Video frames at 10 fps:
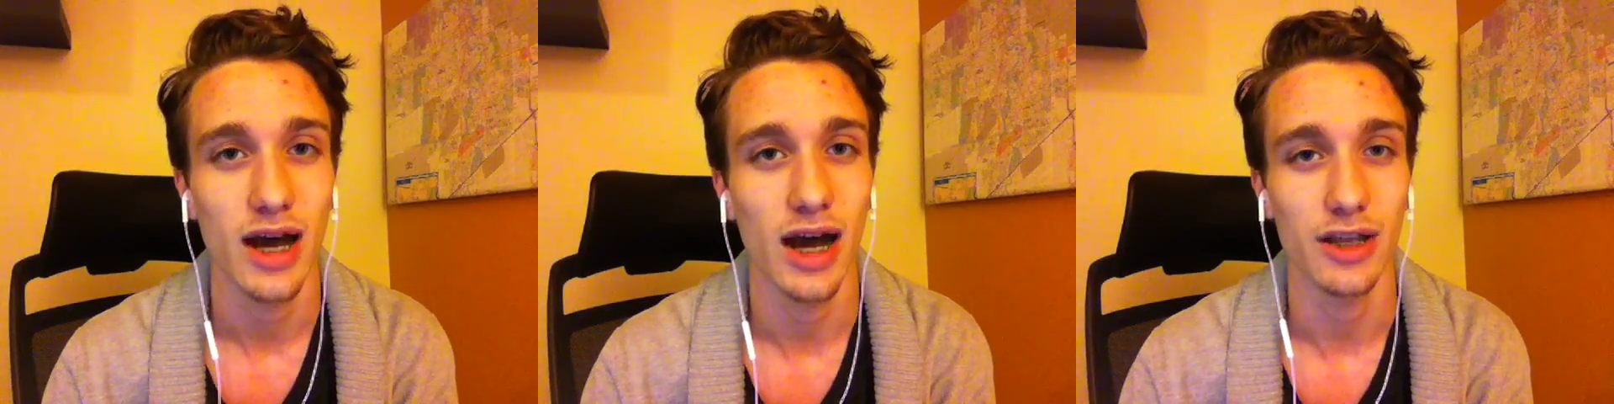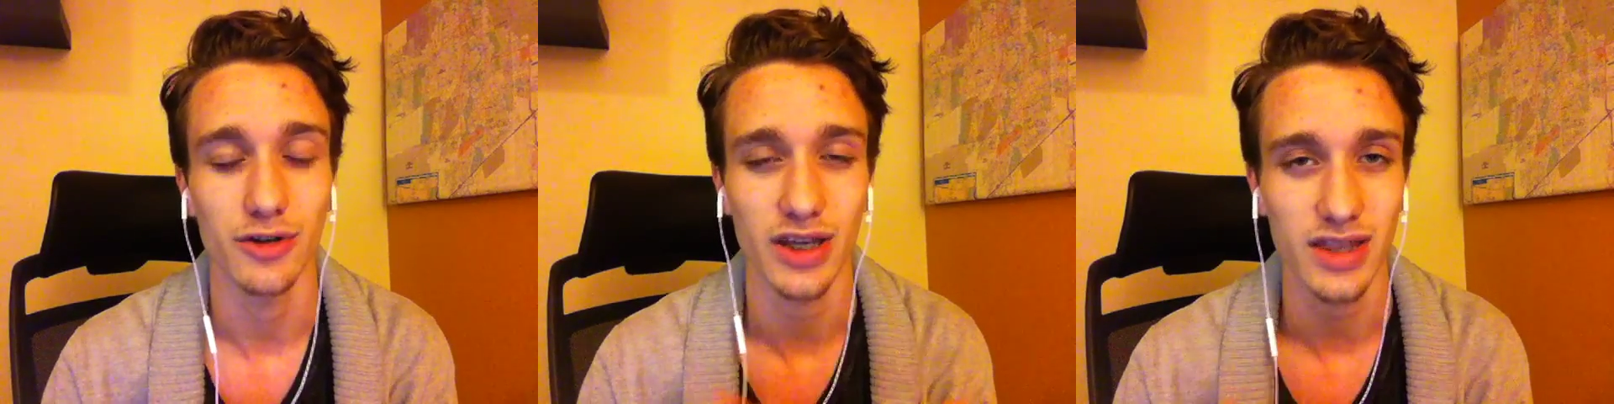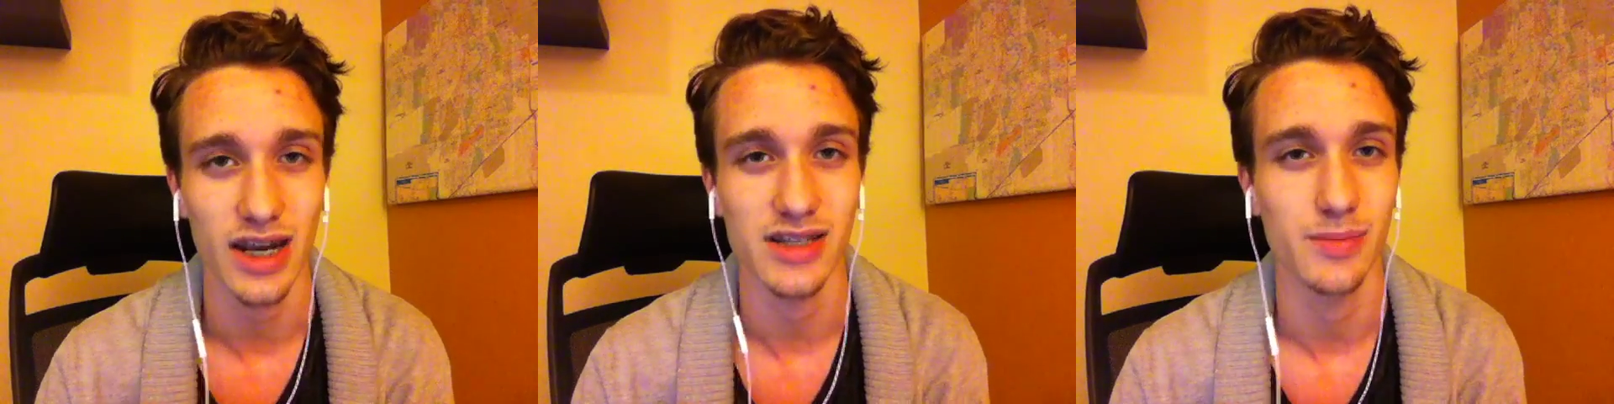Uh, you'll
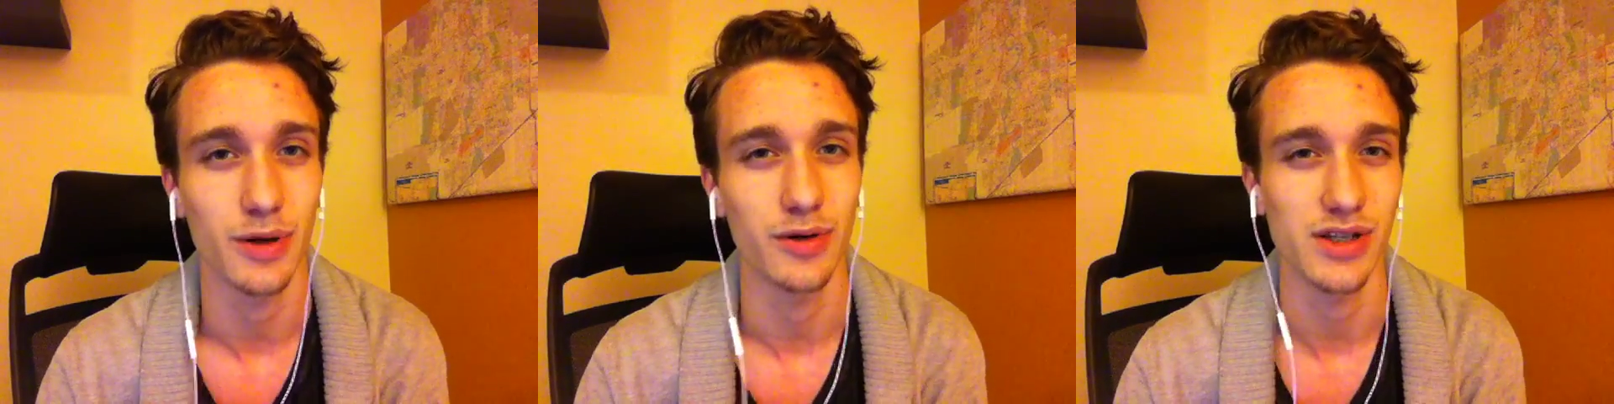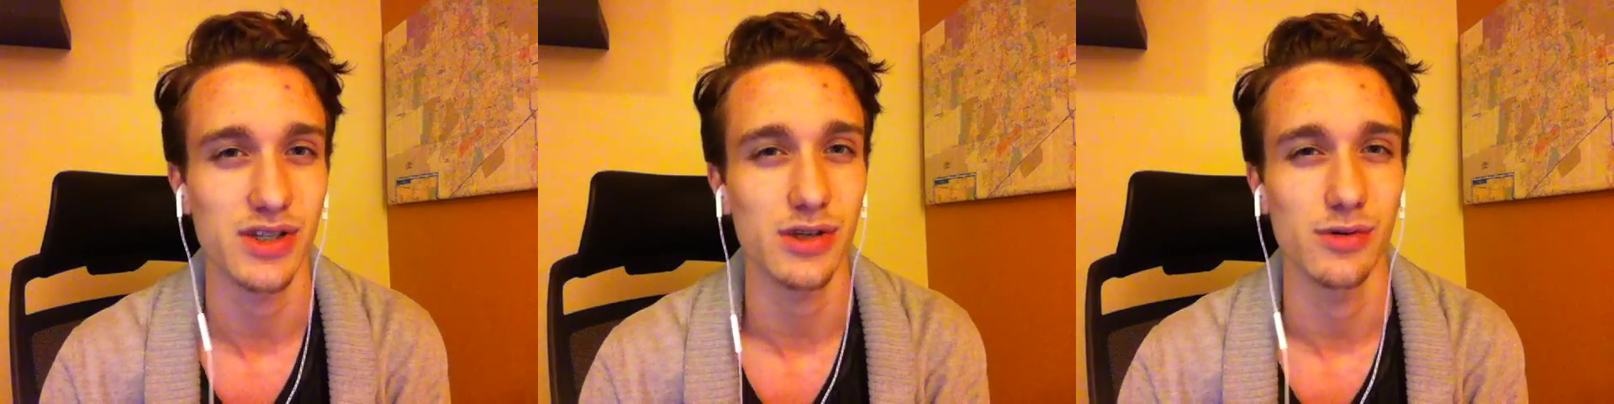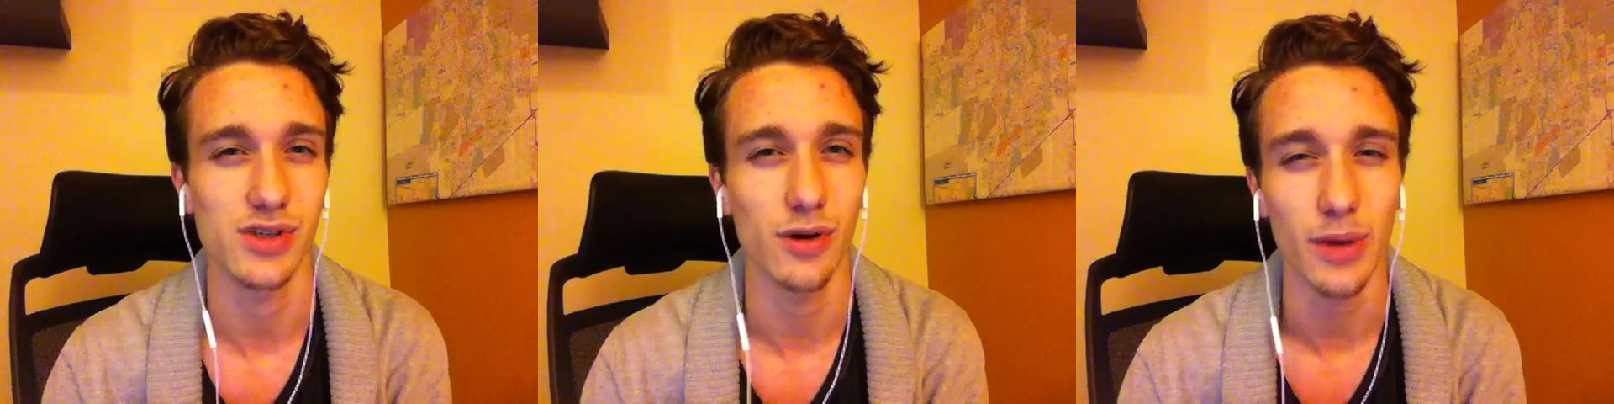get that as a bonus
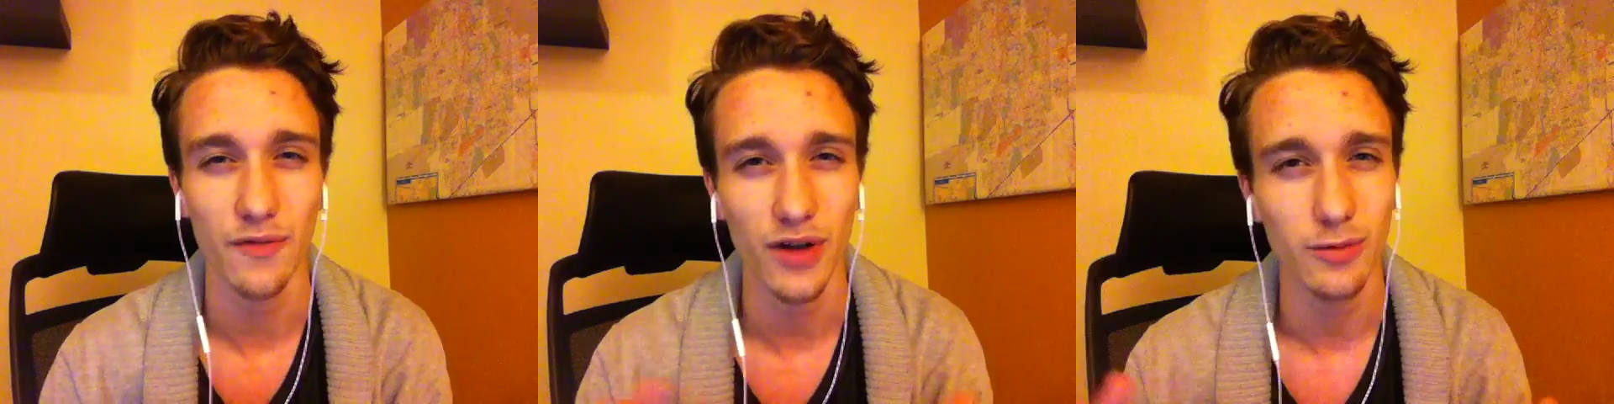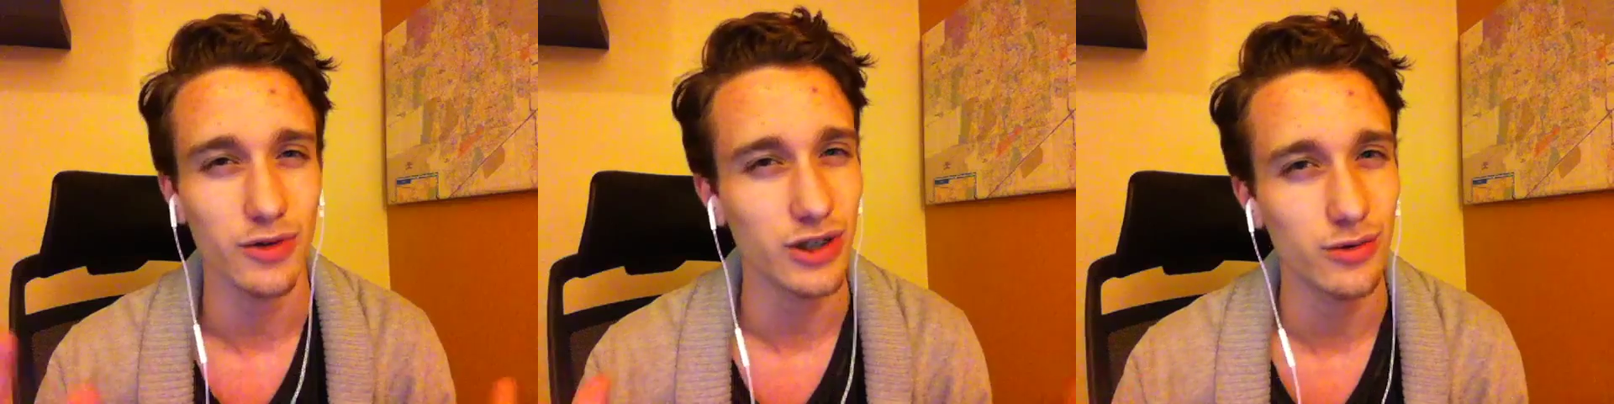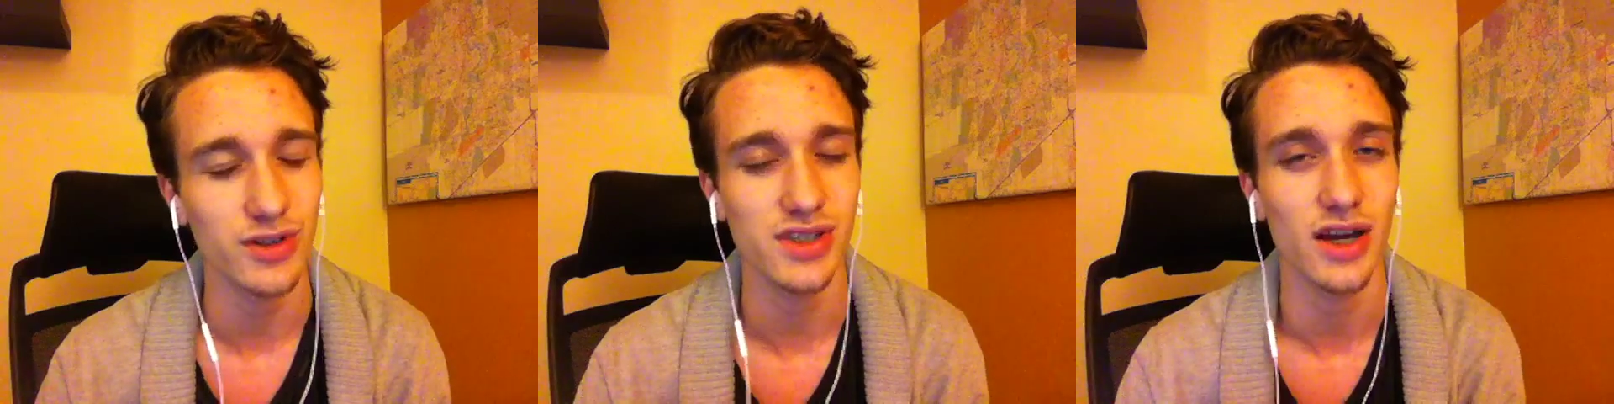too. So, my friend, really
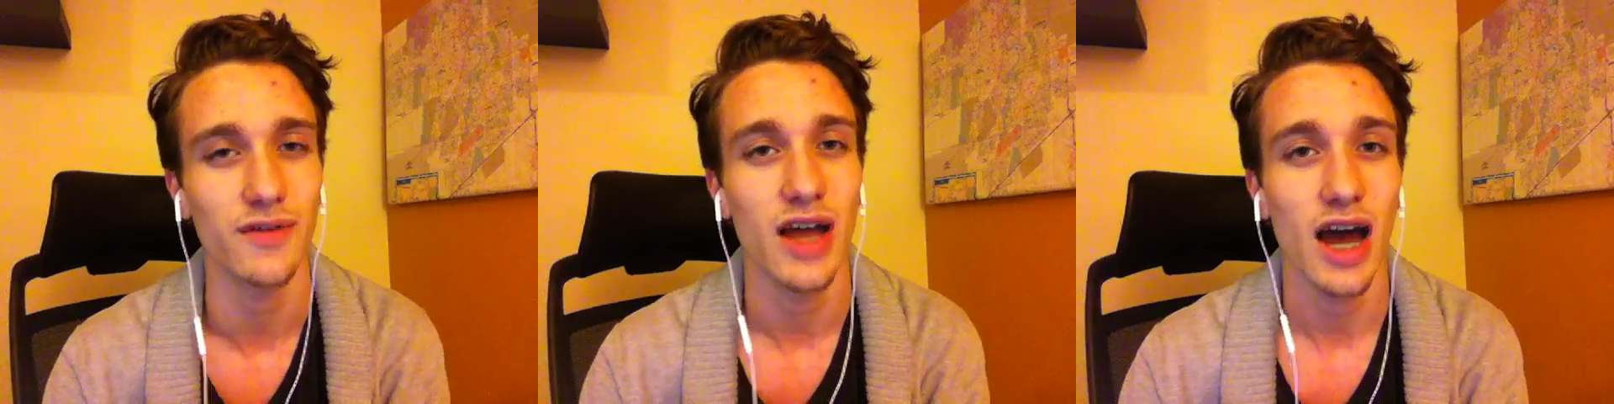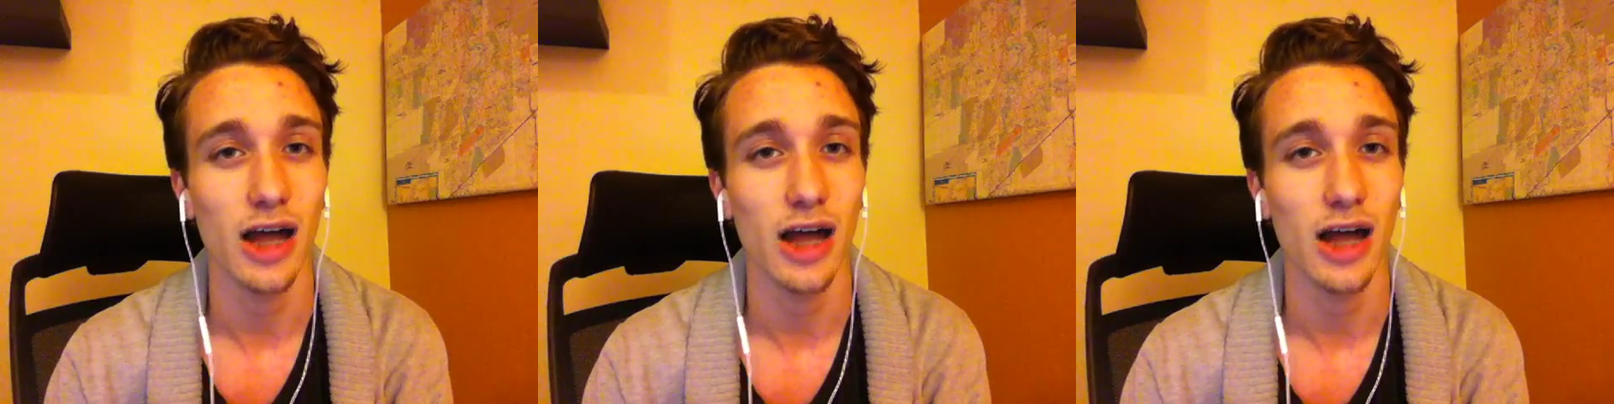cool stuff.